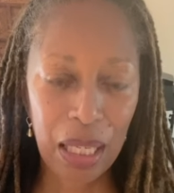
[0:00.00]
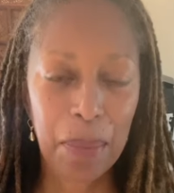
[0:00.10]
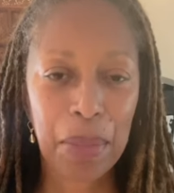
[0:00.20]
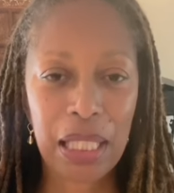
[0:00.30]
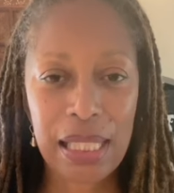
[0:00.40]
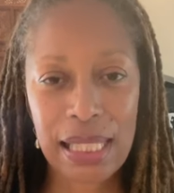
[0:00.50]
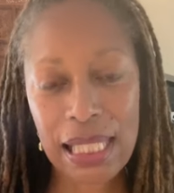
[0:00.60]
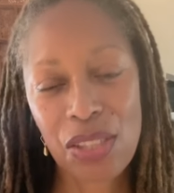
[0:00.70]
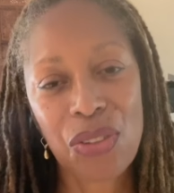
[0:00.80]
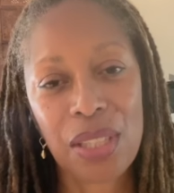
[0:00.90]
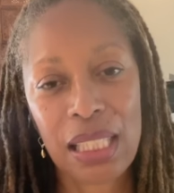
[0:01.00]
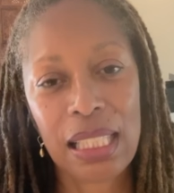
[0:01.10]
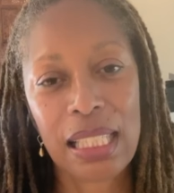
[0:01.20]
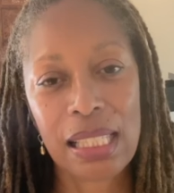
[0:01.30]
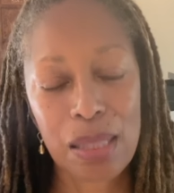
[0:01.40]
But essentially,
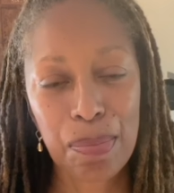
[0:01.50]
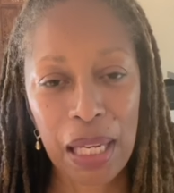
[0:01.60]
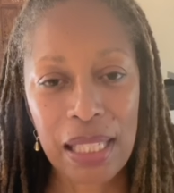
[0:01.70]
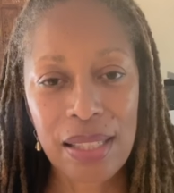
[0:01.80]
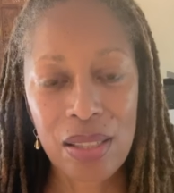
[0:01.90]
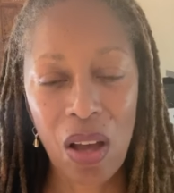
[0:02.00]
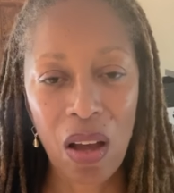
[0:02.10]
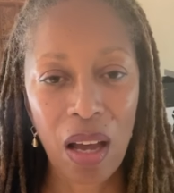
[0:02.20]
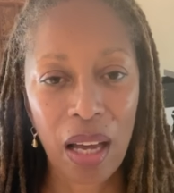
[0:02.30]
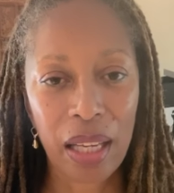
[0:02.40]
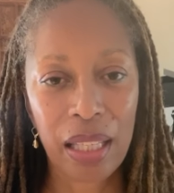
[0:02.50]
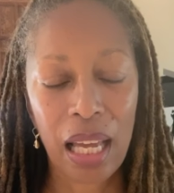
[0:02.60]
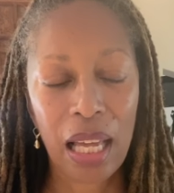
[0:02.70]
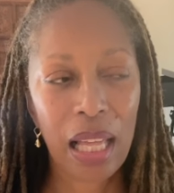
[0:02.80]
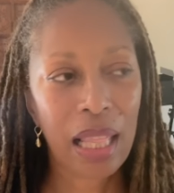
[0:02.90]
it's based on
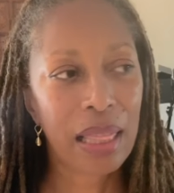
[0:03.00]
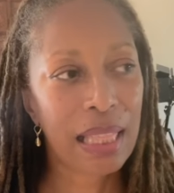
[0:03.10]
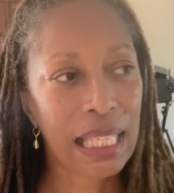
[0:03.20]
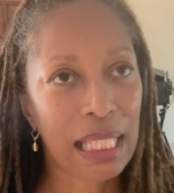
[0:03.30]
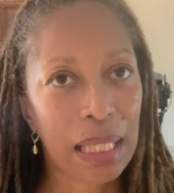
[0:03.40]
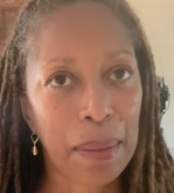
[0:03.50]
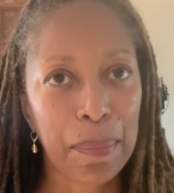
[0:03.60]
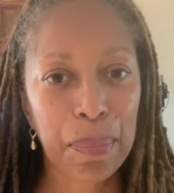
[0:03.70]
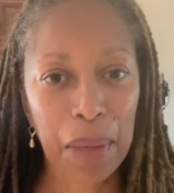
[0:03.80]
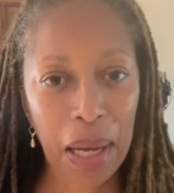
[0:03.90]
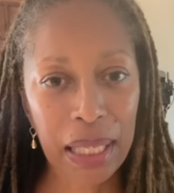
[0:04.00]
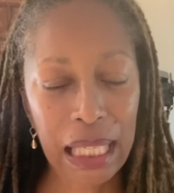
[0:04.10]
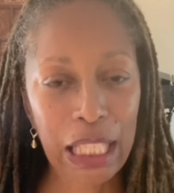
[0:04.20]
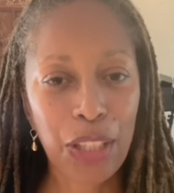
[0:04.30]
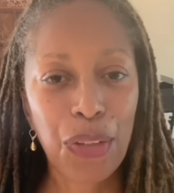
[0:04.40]
the
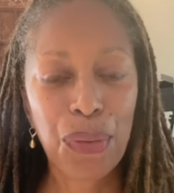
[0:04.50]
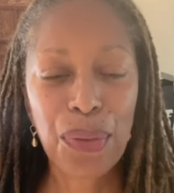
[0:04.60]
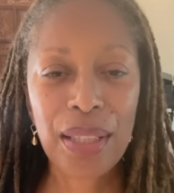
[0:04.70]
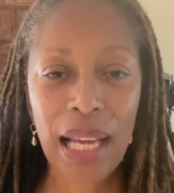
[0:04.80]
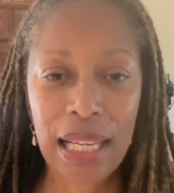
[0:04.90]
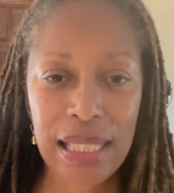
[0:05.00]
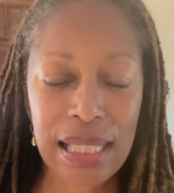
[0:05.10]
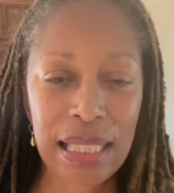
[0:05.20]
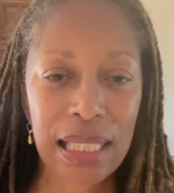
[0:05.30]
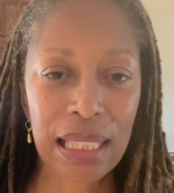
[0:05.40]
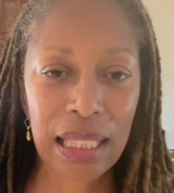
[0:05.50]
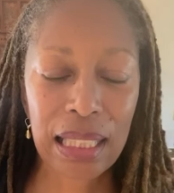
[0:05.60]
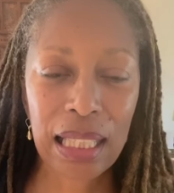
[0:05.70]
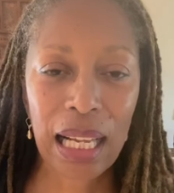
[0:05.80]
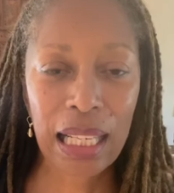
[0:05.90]
body utilizing
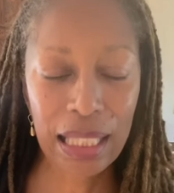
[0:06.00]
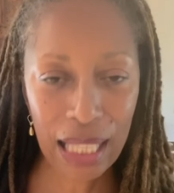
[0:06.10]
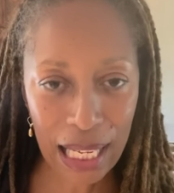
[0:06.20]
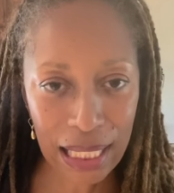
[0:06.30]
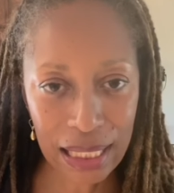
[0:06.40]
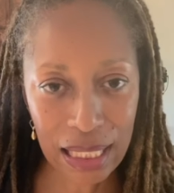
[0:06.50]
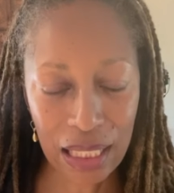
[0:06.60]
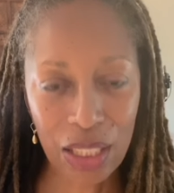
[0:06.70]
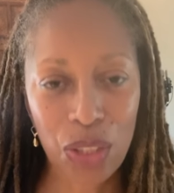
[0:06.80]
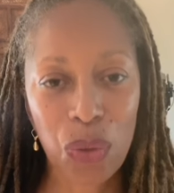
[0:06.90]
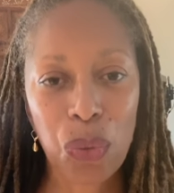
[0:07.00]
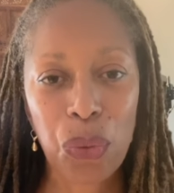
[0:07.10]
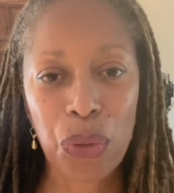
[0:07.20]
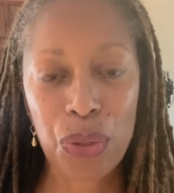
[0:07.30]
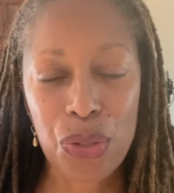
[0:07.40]
light in
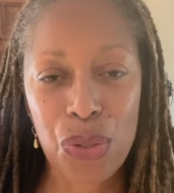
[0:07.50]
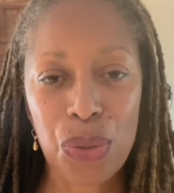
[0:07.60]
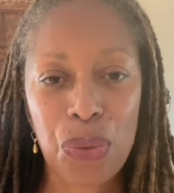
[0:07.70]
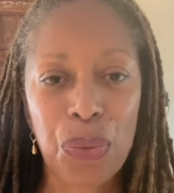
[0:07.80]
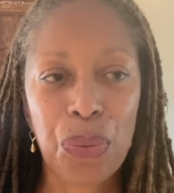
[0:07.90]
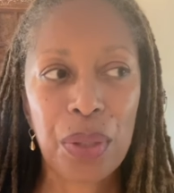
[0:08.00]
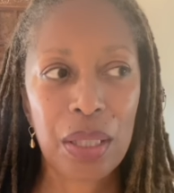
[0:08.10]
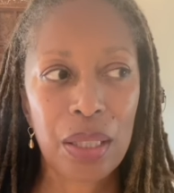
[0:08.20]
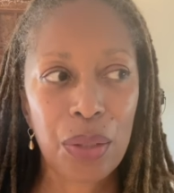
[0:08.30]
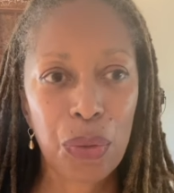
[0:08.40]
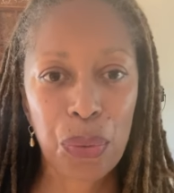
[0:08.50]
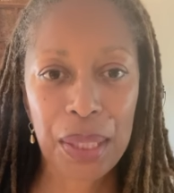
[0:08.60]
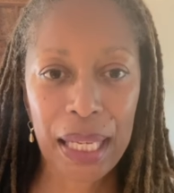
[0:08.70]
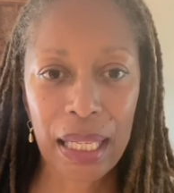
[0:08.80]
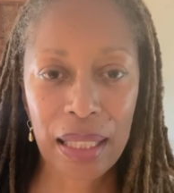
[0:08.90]
order to
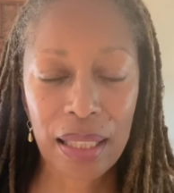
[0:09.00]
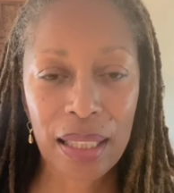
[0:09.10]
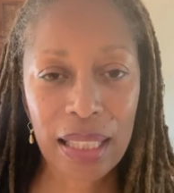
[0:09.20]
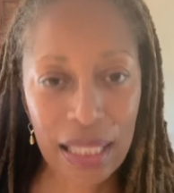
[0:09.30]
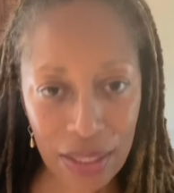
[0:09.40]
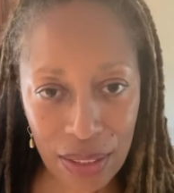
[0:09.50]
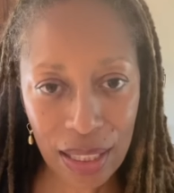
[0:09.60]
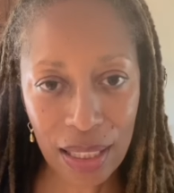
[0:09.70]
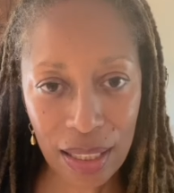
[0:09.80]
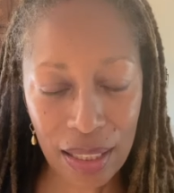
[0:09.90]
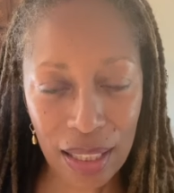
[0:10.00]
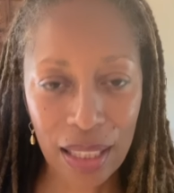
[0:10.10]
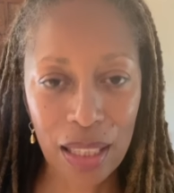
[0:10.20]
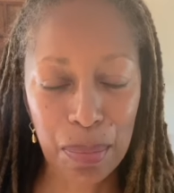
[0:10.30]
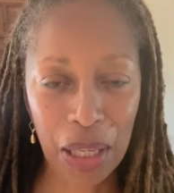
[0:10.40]
create healing
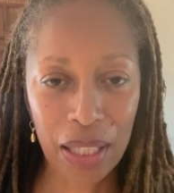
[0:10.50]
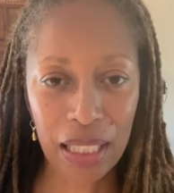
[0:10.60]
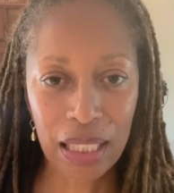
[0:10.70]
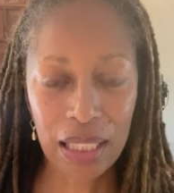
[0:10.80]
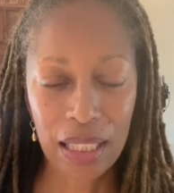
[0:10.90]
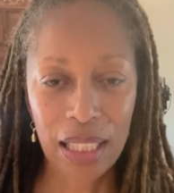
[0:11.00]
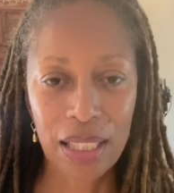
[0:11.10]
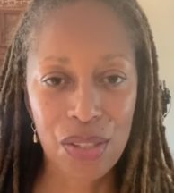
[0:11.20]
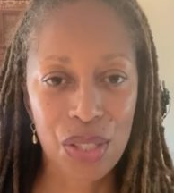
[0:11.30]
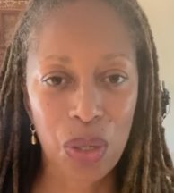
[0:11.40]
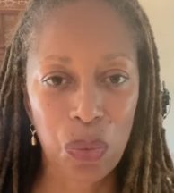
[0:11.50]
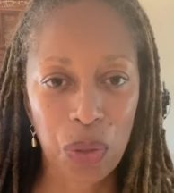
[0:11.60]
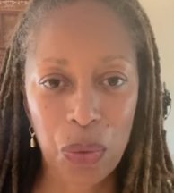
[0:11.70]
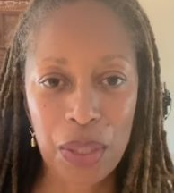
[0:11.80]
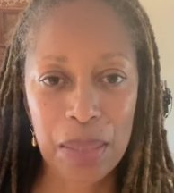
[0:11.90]
in the body. So we're
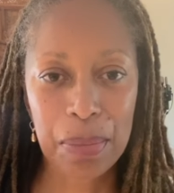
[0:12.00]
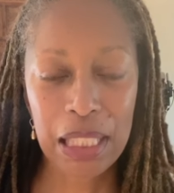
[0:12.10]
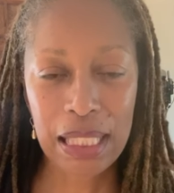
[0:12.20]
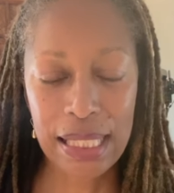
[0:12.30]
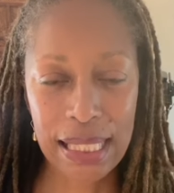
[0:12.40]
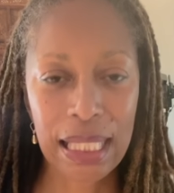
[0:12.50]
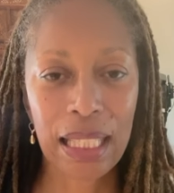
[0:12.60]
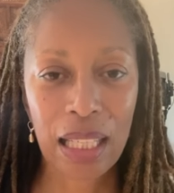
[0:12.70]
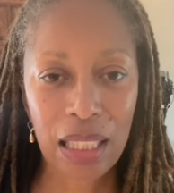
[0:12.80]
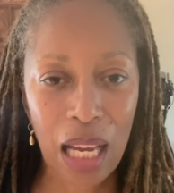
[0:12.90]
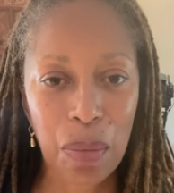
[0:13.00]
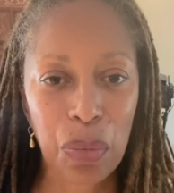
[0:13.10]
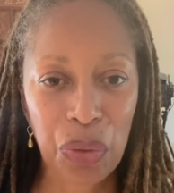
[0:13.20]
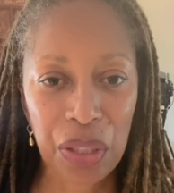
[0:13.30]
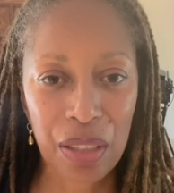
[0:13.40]
going to be seeing a lot
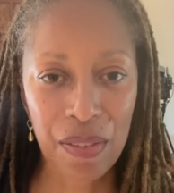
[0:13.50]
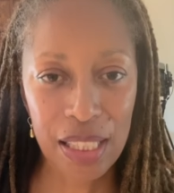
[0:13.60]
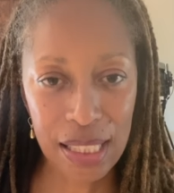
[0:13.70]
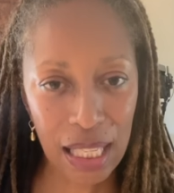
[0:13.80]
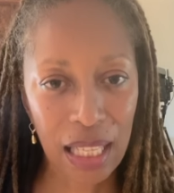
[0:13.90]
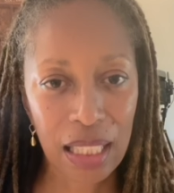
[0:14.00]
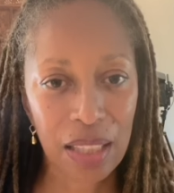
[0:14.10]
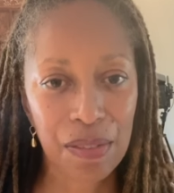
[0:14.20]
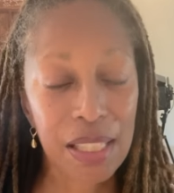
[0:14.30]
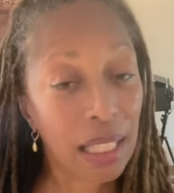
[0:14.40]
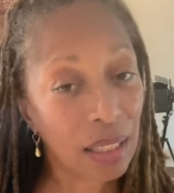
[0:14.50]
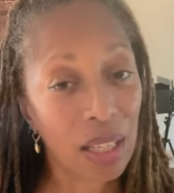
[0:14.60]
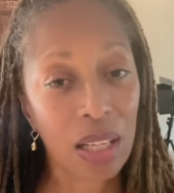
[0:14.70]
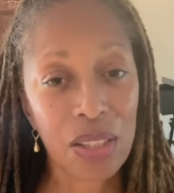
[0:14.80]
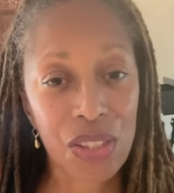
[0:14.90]
more of this kind of
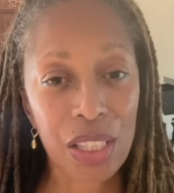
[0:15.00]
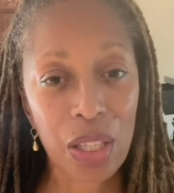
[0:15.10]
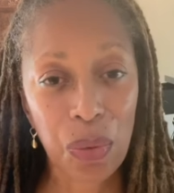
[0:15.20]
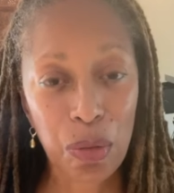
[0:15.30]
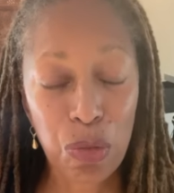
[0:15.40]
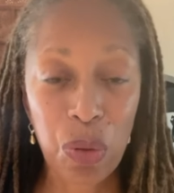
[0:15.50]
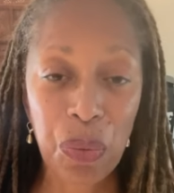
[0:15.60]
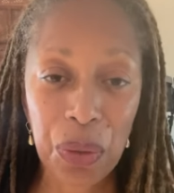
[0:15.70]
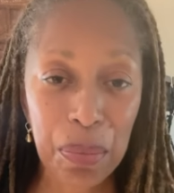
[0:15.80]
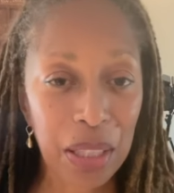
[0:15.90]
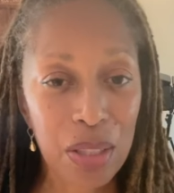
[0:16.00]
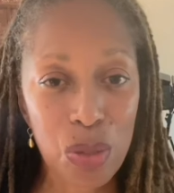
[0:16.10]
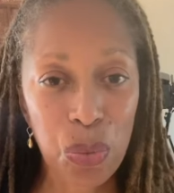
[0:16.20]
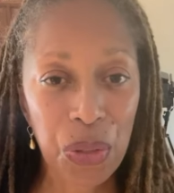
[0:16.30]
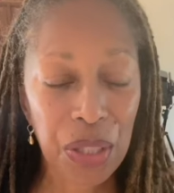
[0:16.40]
technology going forward, because
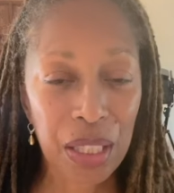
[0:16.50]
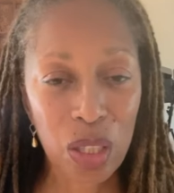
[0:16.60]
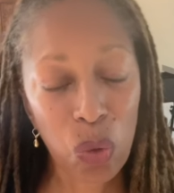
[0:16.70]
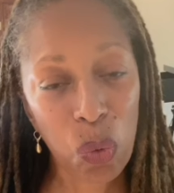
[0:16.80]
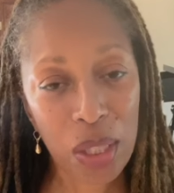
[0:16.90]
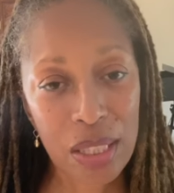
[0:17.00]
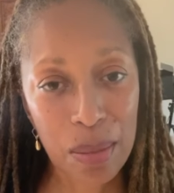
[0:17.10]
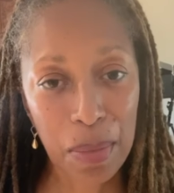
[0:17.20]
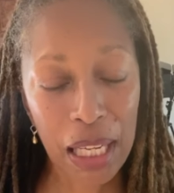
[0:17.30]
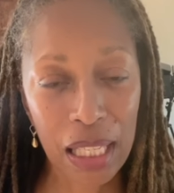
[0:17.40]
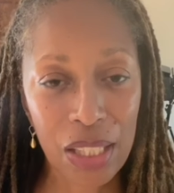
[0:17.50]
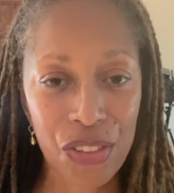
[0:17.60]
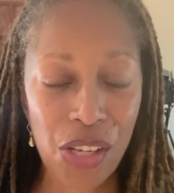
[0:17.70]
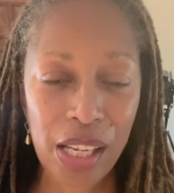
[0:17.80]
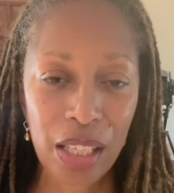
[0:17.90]
we're in the quantum
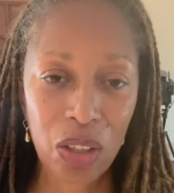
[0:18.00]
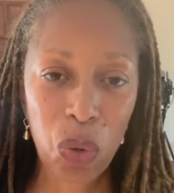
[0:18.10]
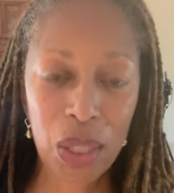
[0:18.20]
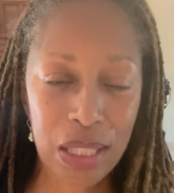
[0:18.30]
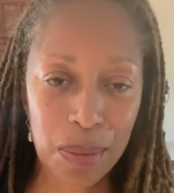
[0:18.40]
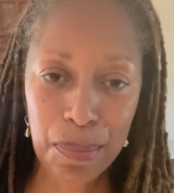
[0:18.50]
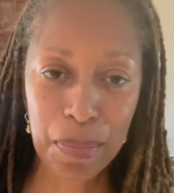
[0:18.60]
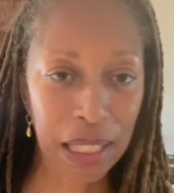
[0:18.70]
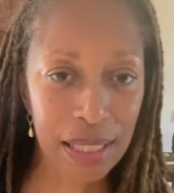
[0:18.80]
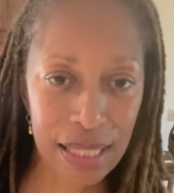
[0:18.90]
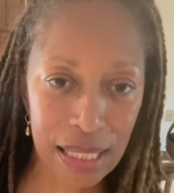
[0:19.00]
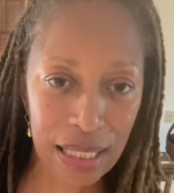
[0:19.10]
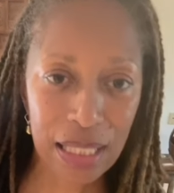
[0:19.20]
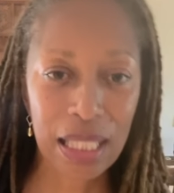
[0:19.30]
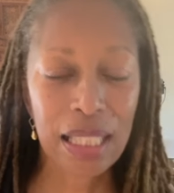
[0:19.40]
age, and quantum
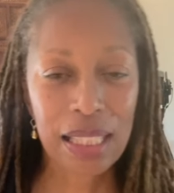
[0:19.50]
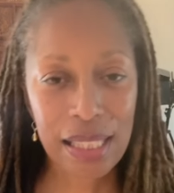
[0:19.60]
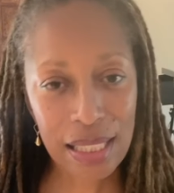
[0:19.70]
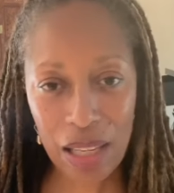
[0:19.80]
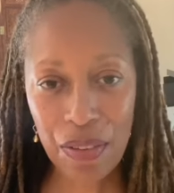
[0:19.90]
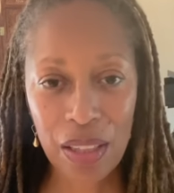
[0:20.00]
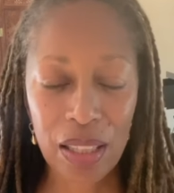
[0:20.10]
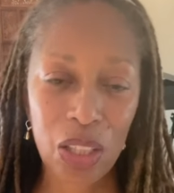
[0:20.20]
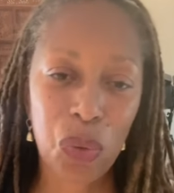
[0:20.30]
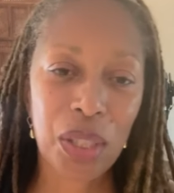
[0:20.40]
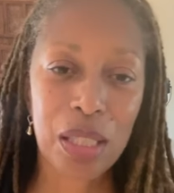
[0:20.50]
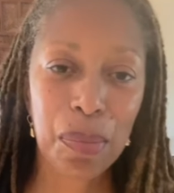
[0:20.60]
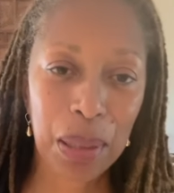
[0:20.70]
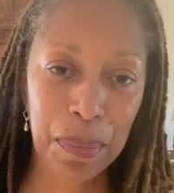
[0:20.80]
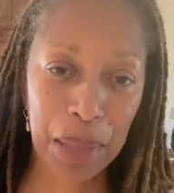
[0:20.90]
medicine is definitely going to
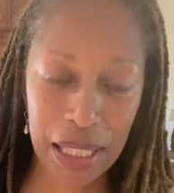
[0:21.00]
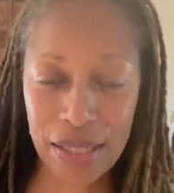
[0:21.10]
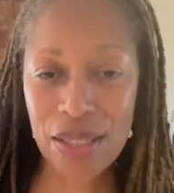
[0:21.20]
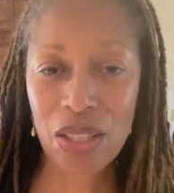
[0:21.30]
be based